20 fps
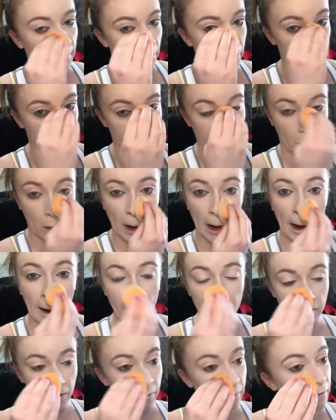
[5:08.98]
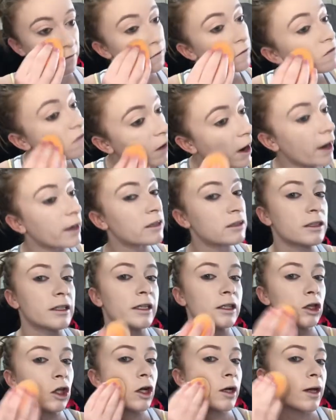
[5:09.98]
before I
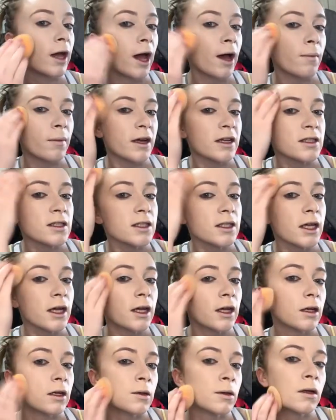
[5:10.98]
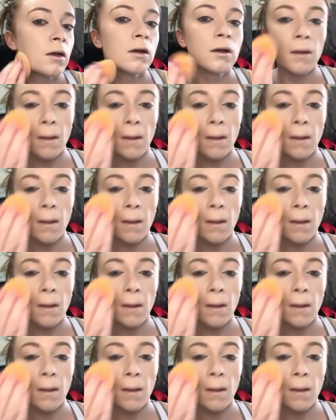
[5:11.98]
finally look at my skin.